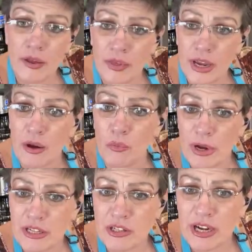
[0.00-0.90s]
I think it
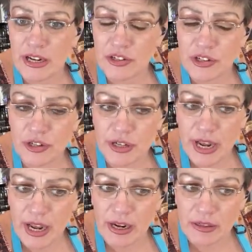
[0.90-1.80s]
was
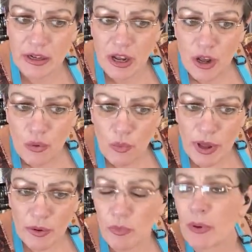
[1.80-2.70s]
yesterday
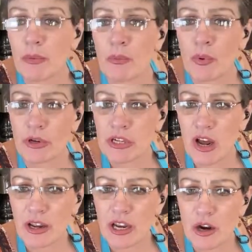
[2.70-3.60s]
when we were
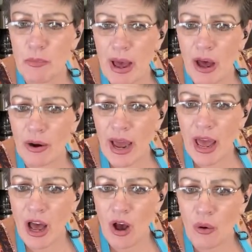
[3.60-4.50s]
talking about
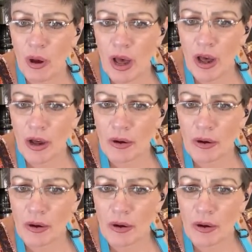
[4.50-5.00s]
how